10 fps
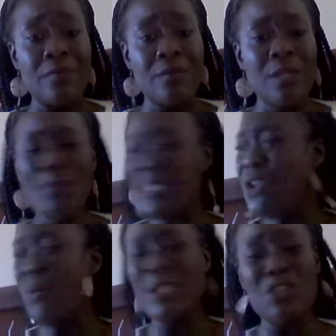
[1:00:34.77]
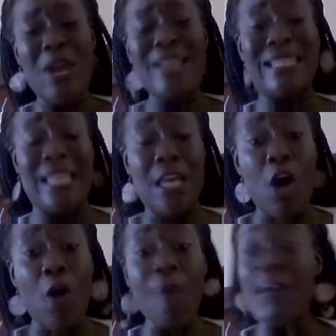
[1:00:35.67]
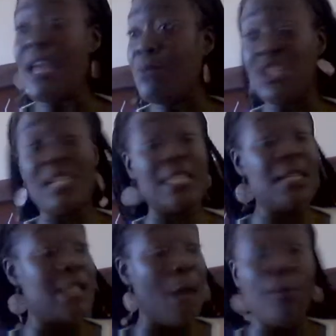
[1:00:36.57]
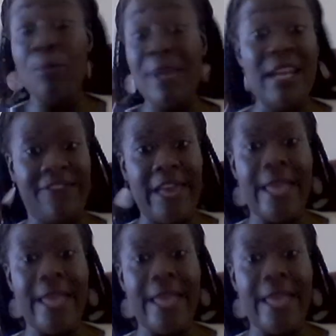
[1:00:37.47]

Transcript: There was no one trying to get over. It was just a double benefit.